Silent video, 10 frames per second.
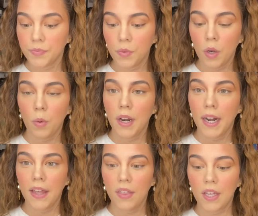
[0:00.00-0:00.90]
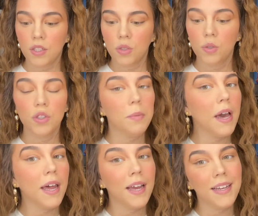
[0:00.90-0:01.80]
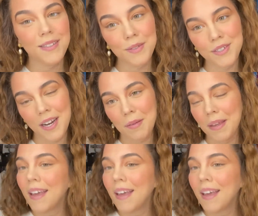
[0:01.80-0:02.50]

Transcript: We don't want anything too dramatic because we're trying to be